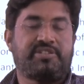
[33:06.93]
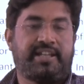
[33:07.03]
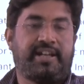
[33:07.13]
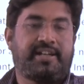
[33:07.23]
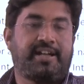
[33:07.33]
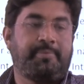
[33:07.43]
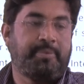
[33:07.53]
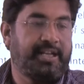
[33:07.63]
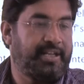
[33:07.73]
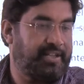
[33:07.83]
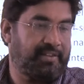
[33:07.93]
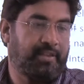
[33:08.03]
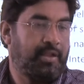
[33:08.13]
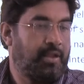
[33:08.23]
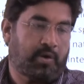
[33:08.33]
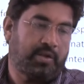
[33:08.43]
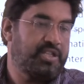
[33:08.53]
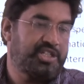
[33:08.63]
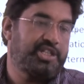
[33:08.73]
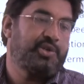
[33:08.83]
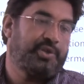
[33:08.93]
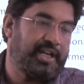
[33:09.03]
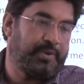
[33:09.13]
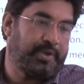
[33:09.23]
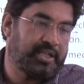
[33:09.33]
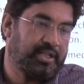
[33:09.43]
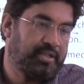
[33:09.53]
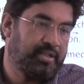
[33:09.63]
selected medias on the Jio network.